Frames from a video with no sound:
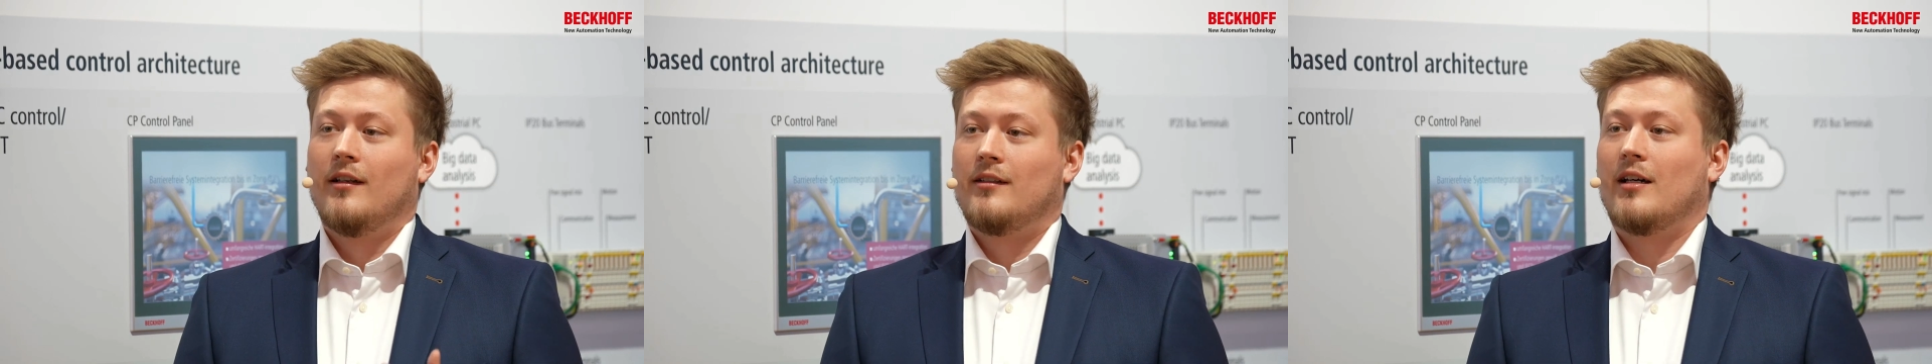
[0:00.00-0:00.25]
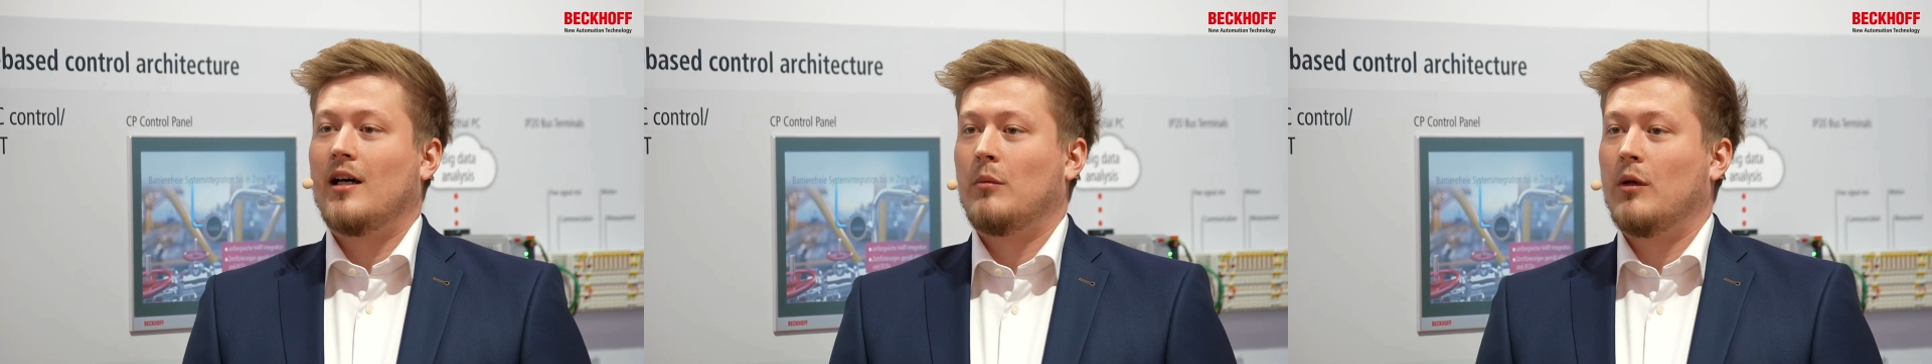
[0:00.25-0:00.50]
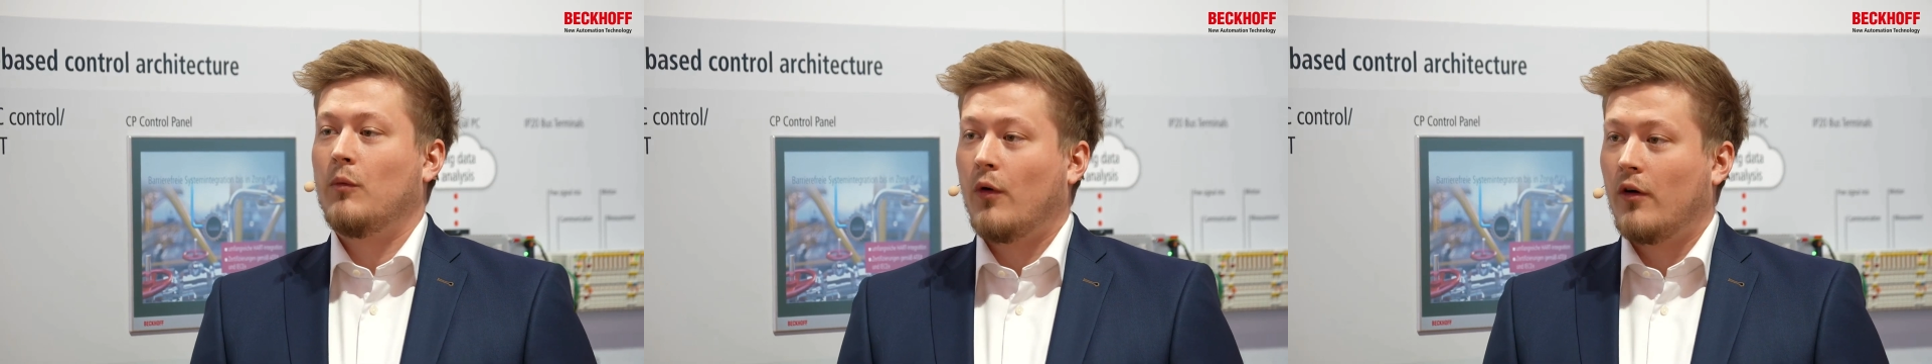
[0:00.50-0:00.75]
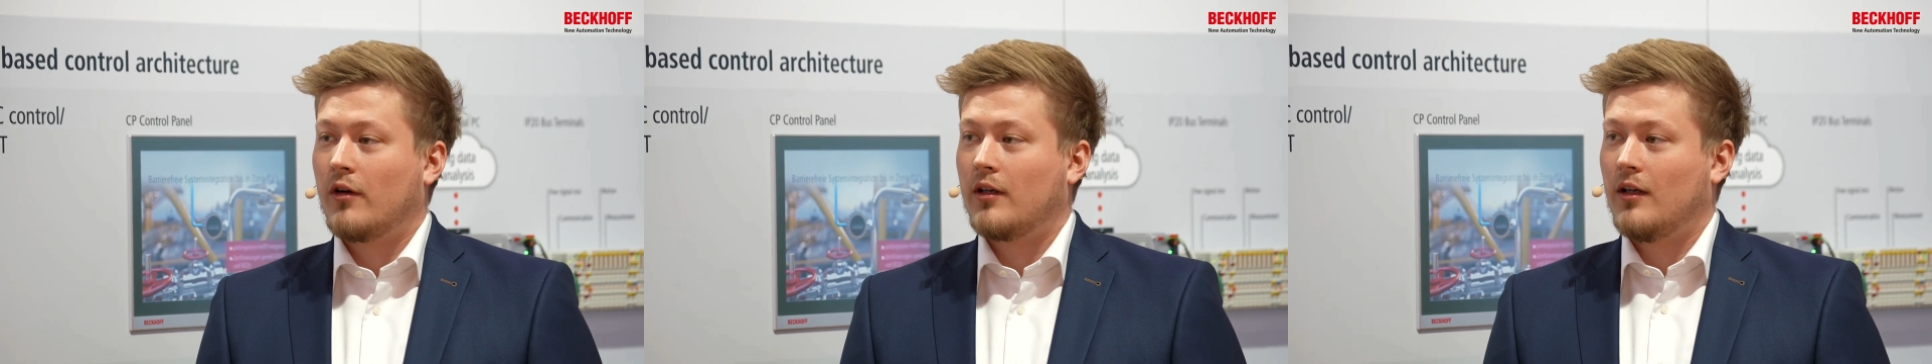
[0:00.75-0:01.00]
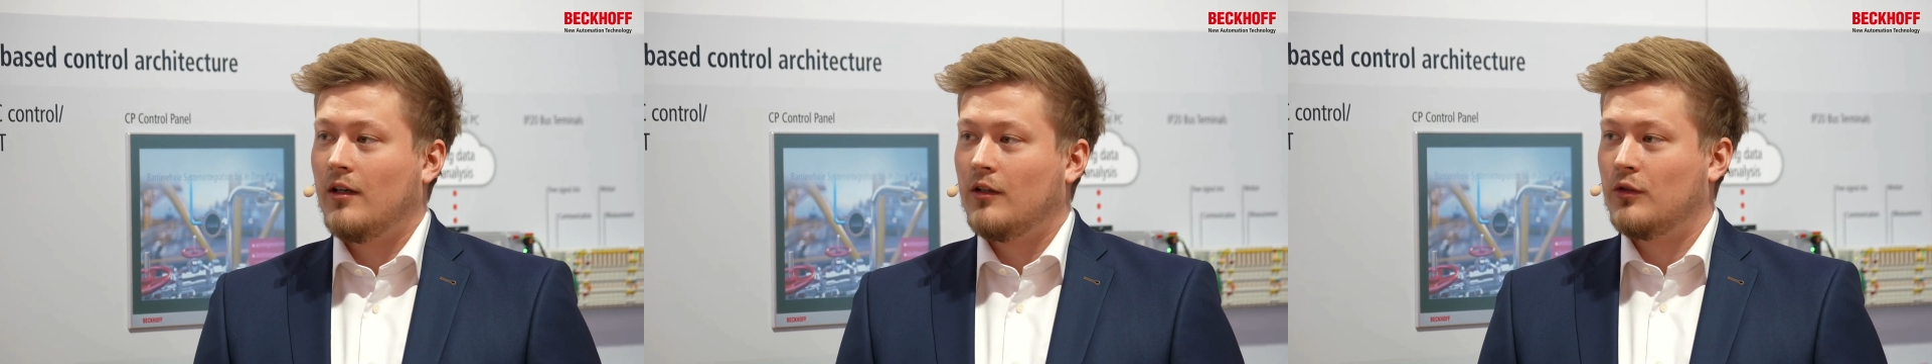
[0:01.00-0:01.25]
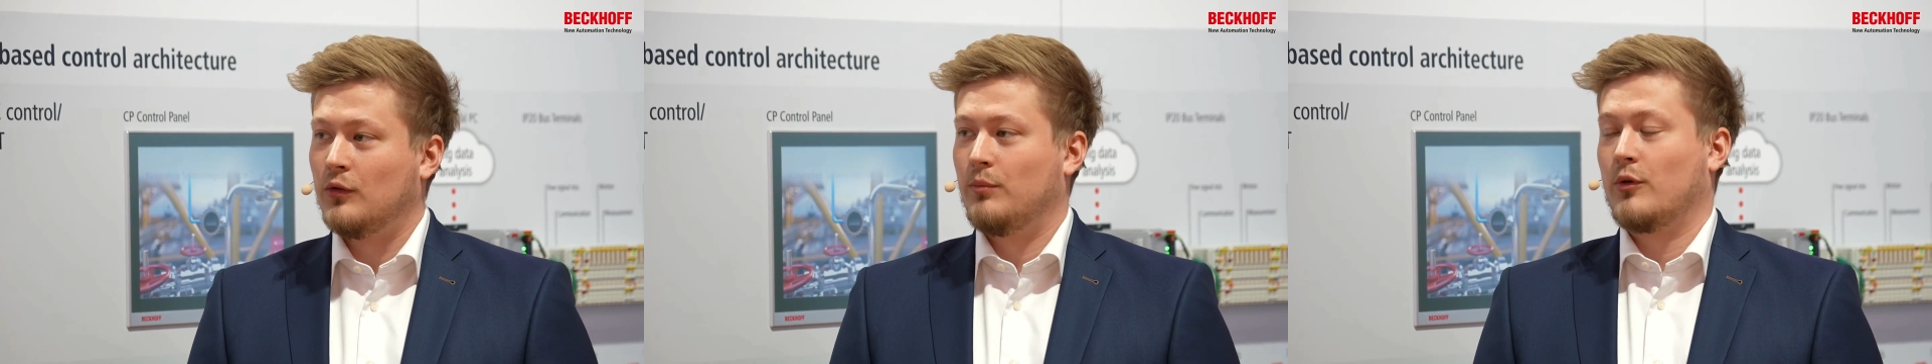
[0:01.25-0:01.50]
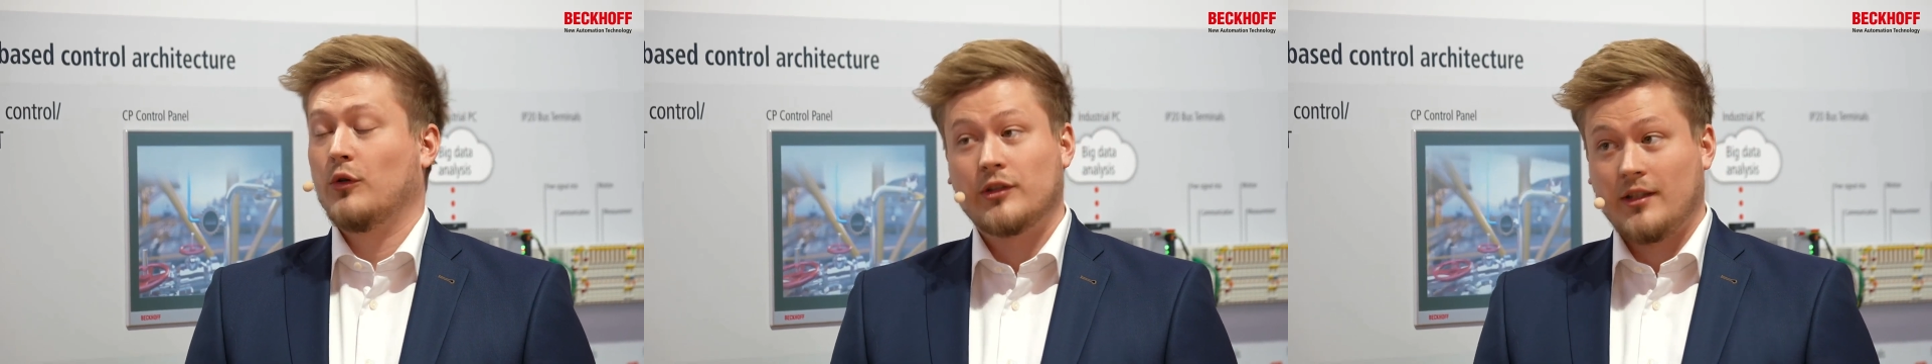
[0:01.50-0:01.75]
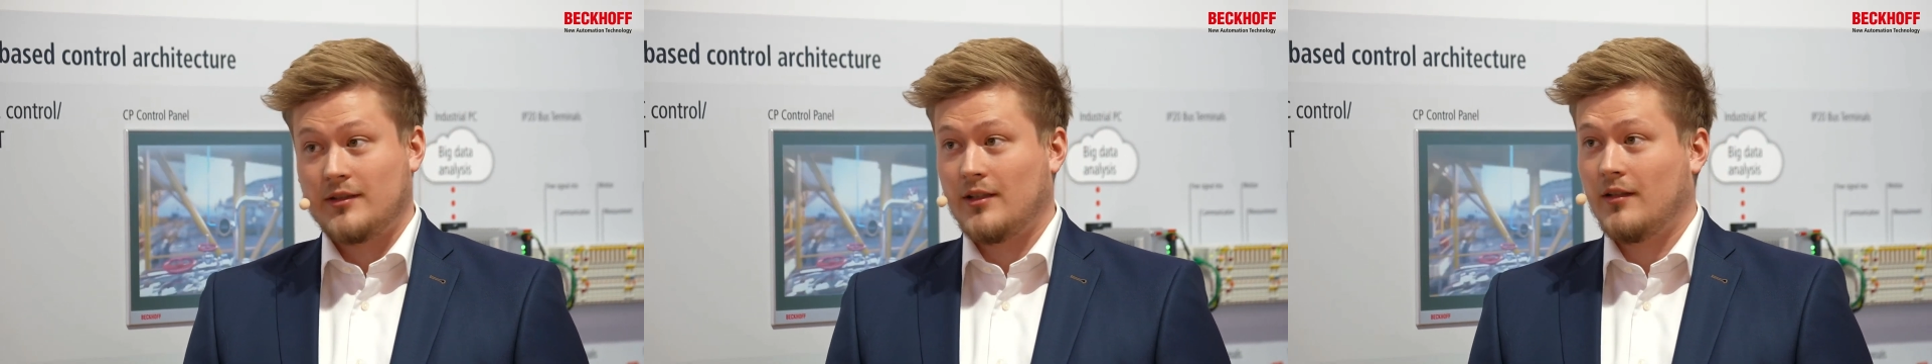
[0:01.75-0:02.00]
time and work into
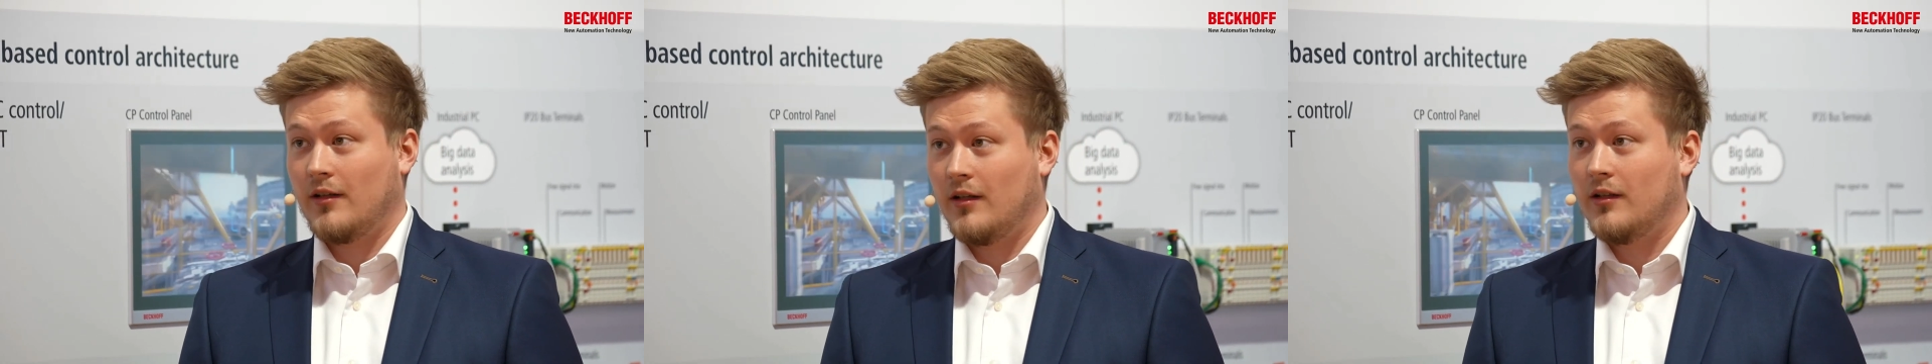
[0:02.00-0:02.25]
processing